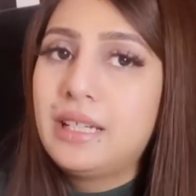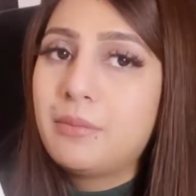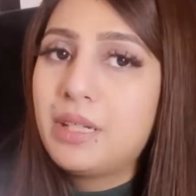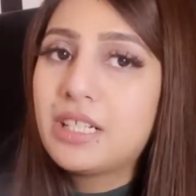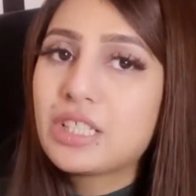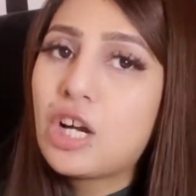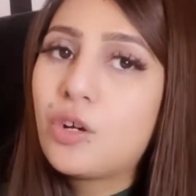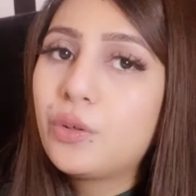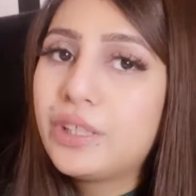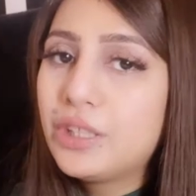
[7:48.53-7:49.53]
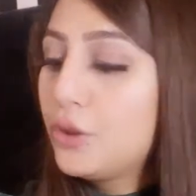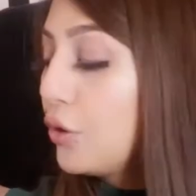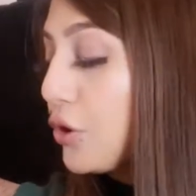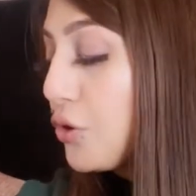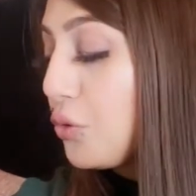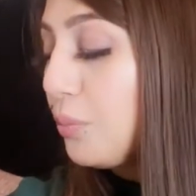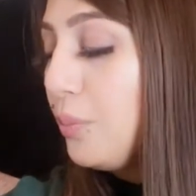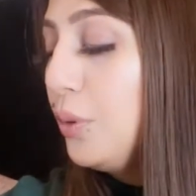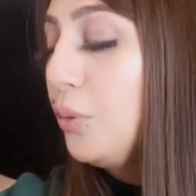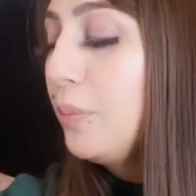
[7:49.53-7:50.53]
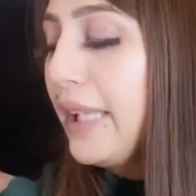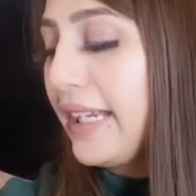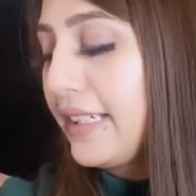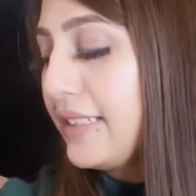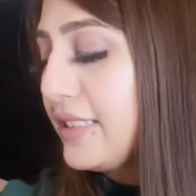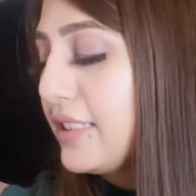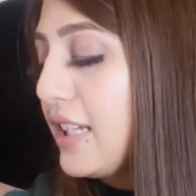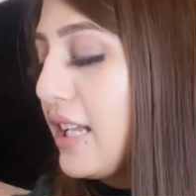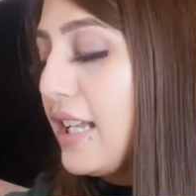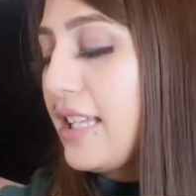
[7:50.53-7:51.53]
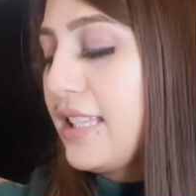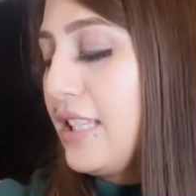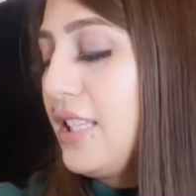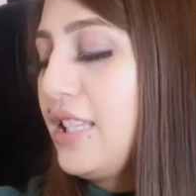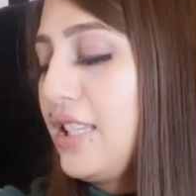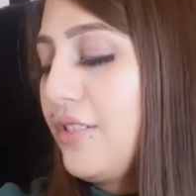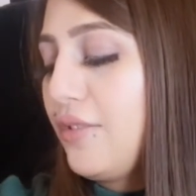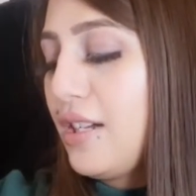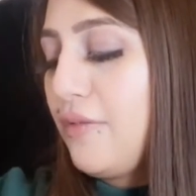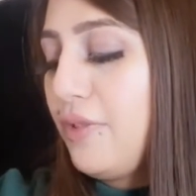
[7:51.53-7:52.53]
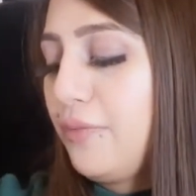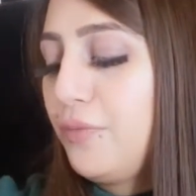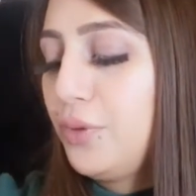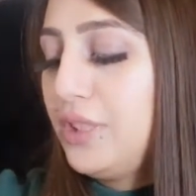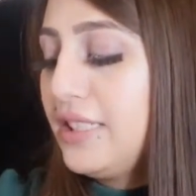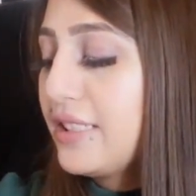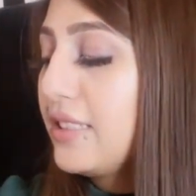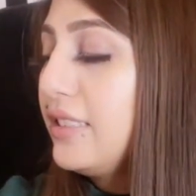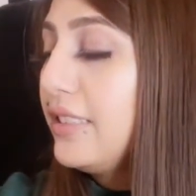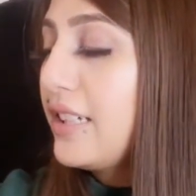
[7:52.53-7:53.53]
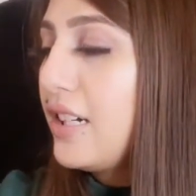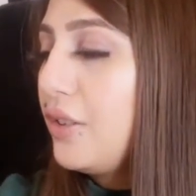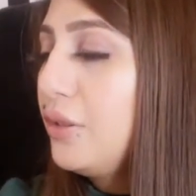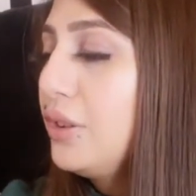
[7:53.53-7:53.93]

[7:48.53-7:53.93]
because I already got 2 blue blankets, so I went for this color now.